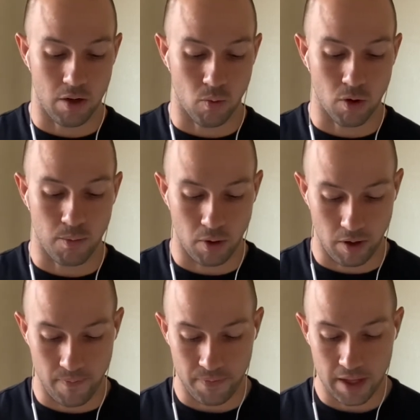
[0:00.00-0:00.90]
wort
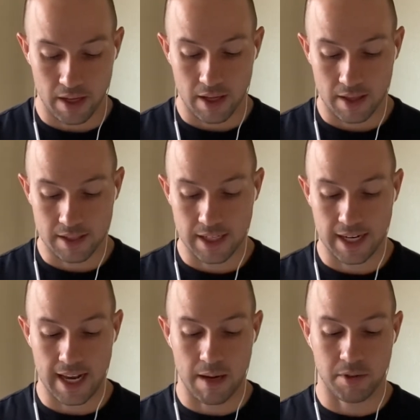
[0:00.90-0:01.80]
boil. The
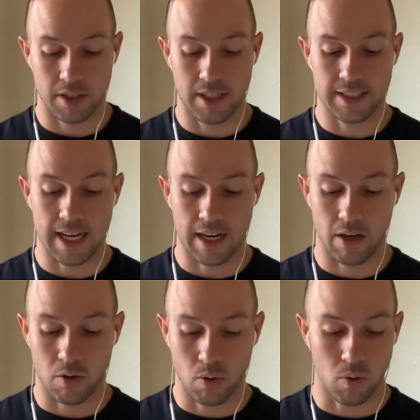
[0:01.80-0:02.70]
second option is adding
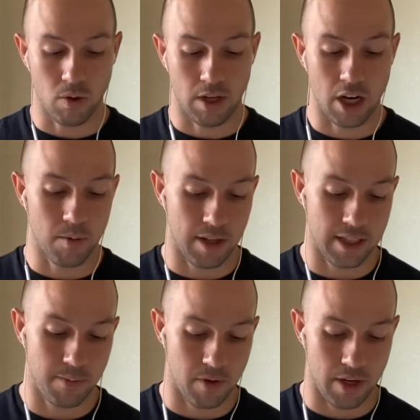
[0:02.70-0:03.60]
cooled
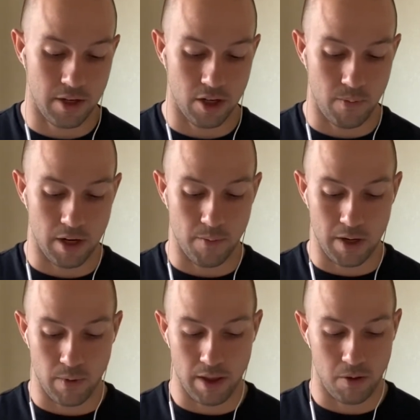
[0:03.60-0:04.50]
caramelized puree to your beer
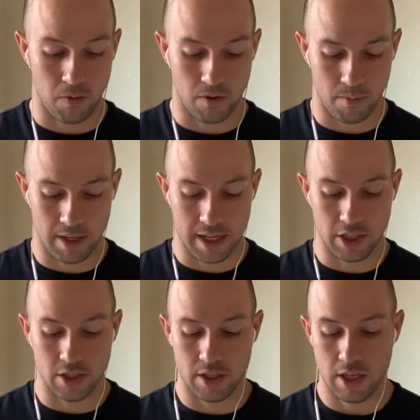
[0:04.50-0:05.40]
midway through
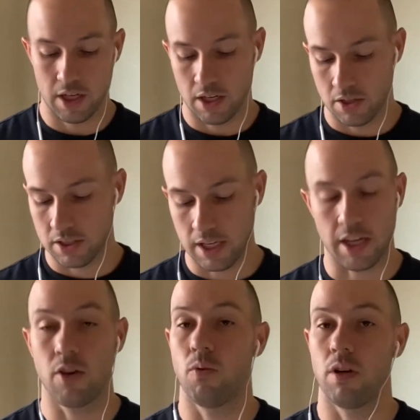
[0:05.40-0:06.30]
fermentation, just
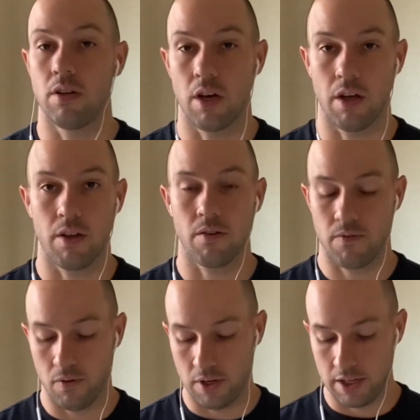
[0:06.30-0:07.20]
like you would other
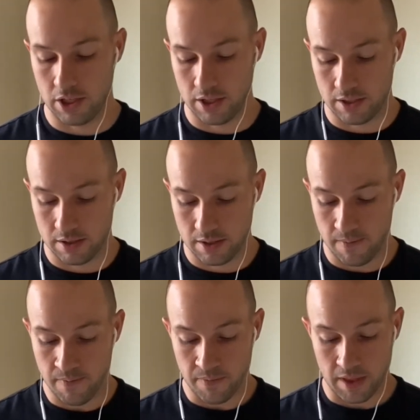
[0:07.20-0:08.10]
fruit additions.
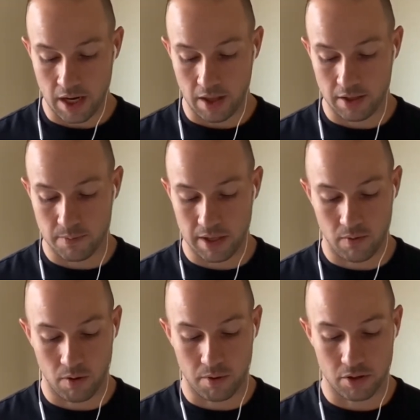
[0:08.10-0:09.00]
This method
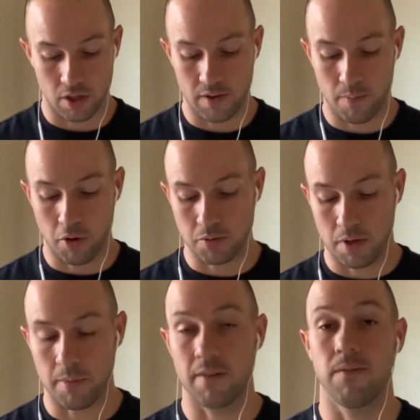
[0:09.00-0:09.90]
will preserve the most
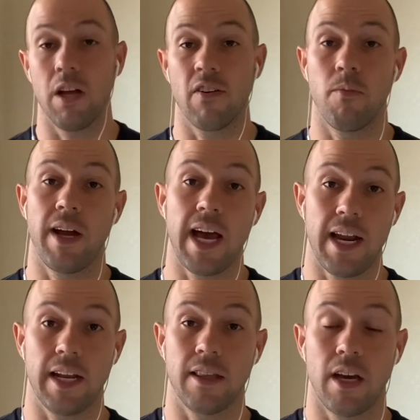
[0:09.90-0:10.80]
pumpkin flavor by
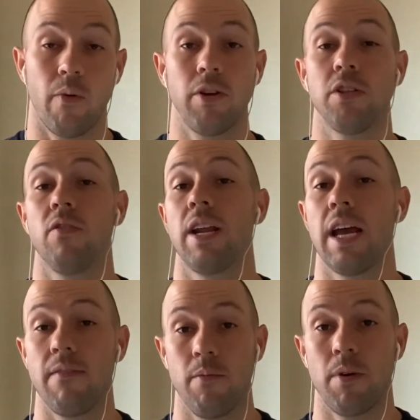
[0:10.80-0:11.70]
adding it that way. So you want a
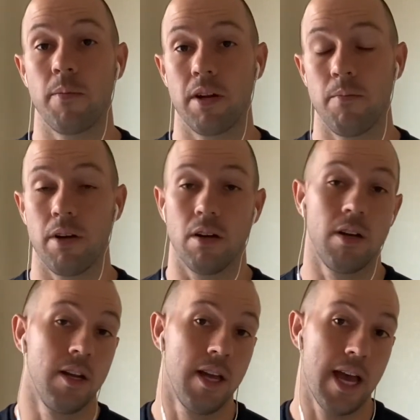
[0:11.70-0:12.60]
heavy pumpkin beer,
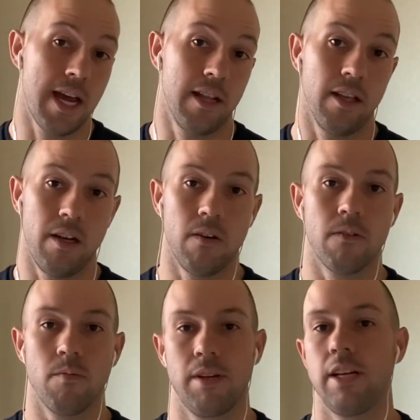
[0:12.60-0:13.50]
add it later in
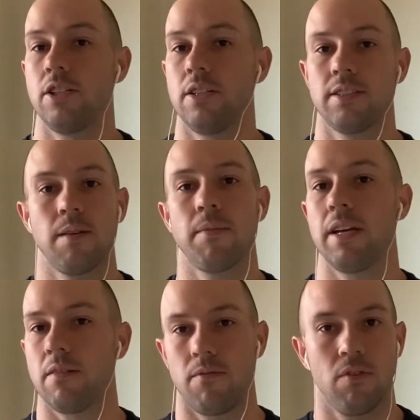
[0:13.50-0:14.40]
fermentation. Same
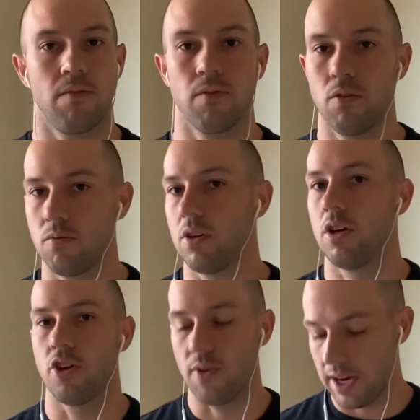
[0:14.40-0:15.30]
thing for the fruit.
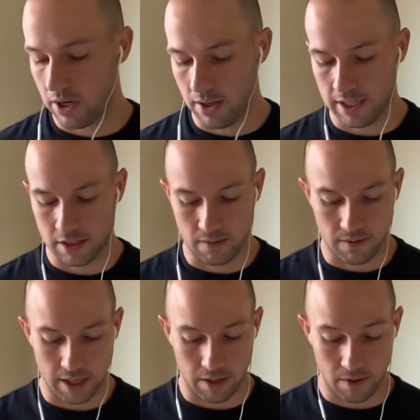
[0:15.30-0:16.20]
You add all that stuff
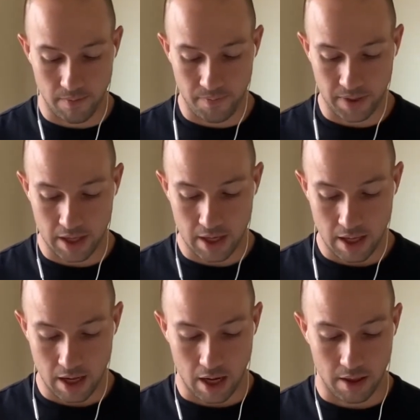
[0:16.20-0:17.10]
later.
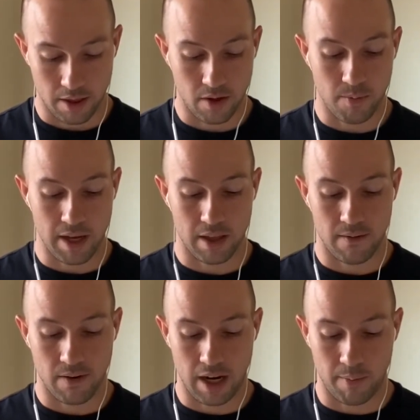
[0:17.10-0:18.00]
The third method
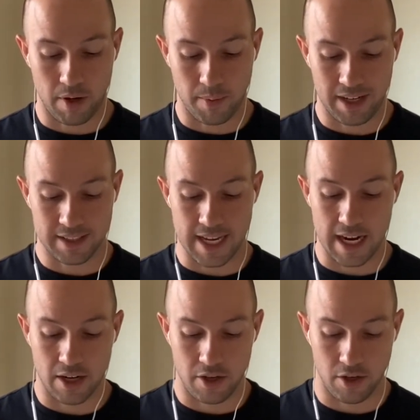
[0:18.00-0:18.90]
for adding pumpkin is to
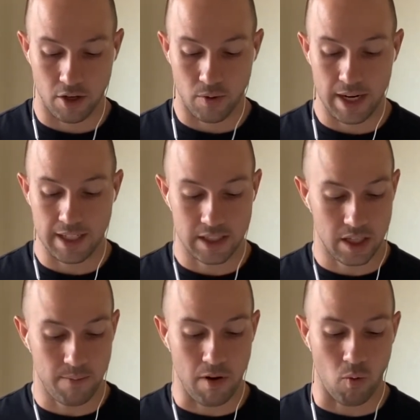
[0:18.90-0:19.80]
add it to your grain
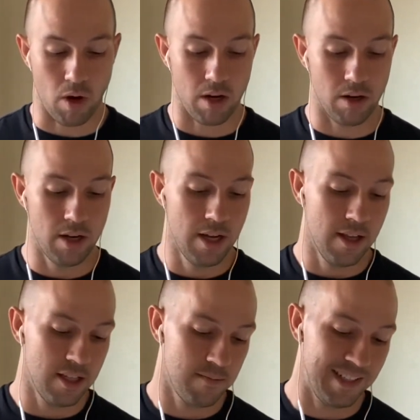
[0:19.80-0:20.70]
steeping water.
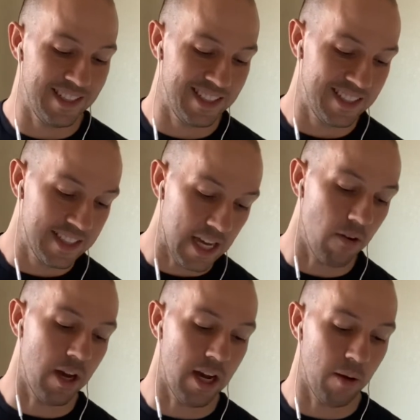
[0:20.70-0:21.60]
This may
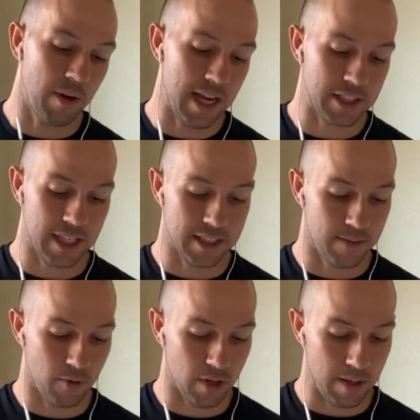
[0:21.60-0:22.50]
sound odd, but actually has
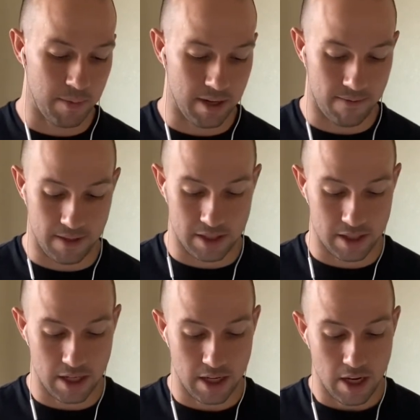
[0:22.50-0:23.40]
some great
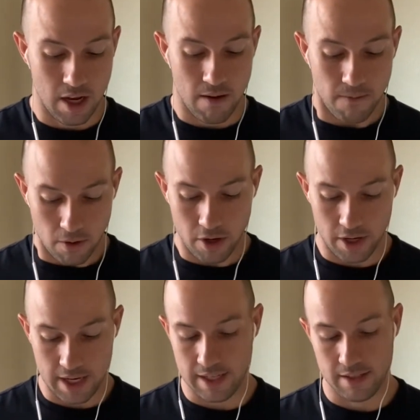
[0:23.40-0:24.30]
benefits for your
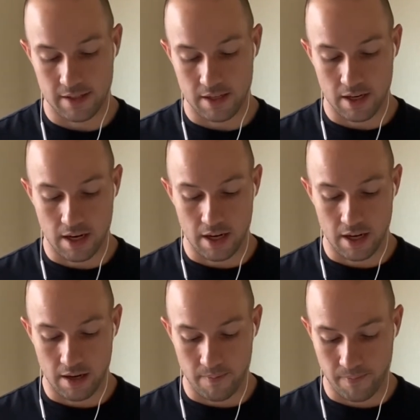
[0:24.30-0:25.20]
yeast.
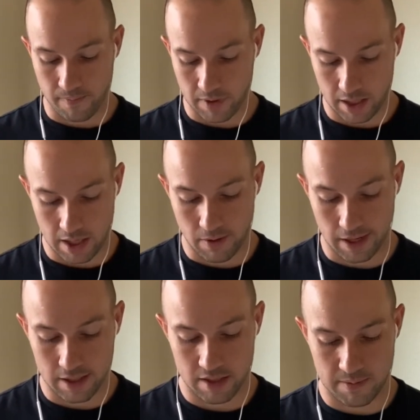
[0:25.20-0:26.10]
Now we're
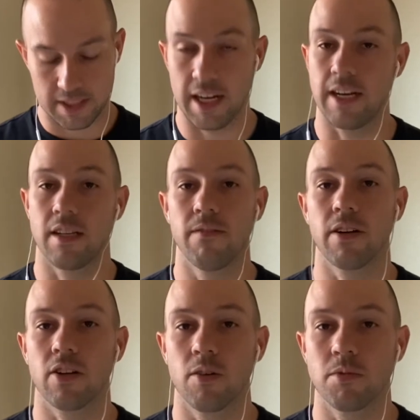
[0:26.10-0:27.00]
getting to some
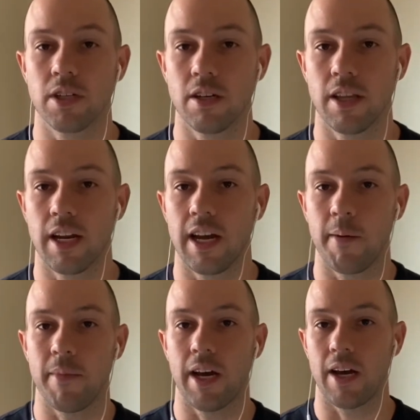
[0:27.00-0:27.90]
scientific terms here that I
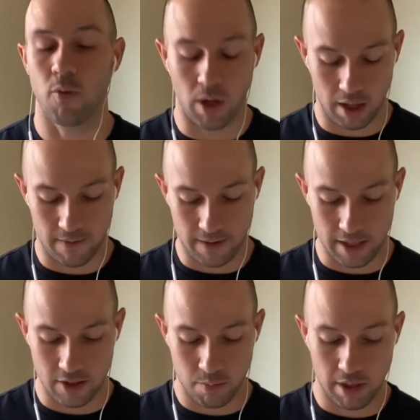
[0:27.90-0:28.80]
am not
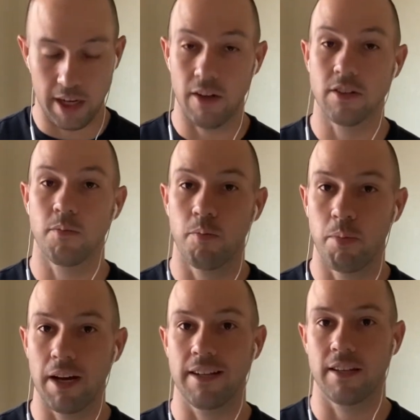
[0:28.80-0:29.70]
qualified to pronounce,
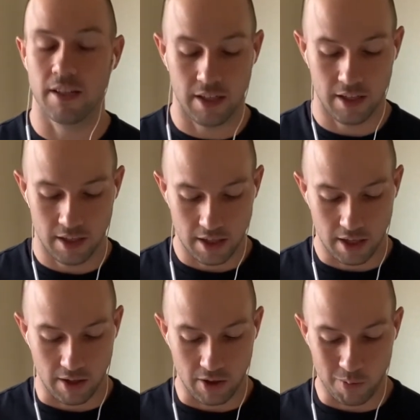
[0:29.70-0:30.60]
but
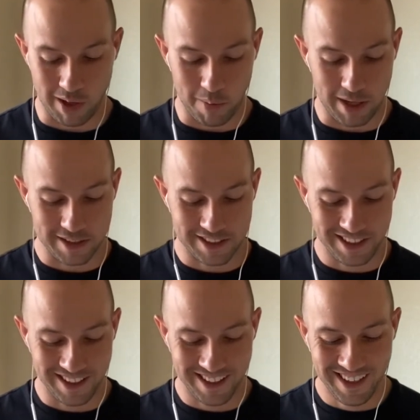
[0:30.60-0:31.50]
I'll do my best
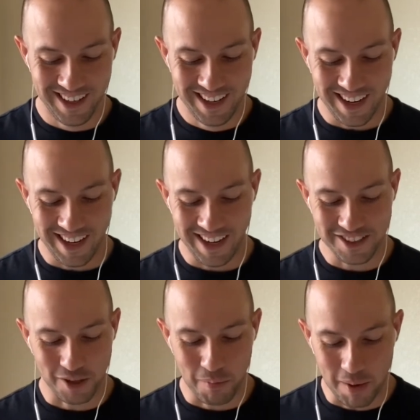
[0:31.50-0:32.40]
here.
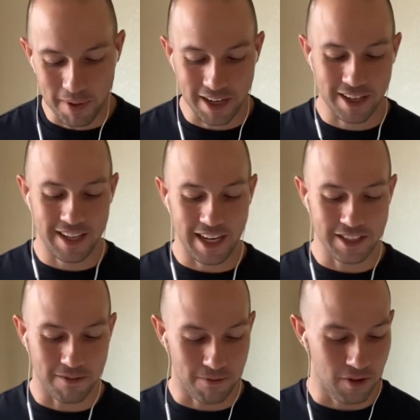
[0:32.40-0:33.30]
So pumpkin
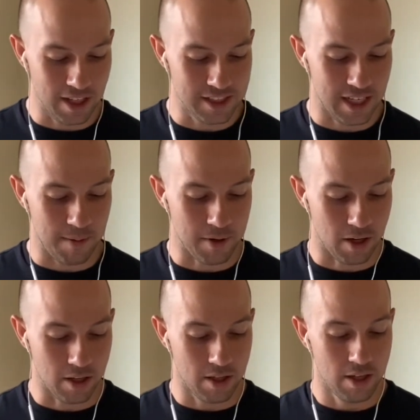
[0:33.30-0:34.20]
contains a fruit enzyme
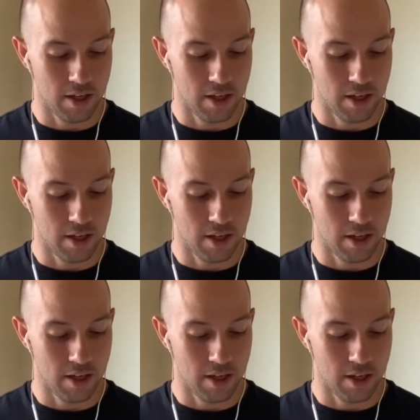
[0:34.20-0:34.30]
called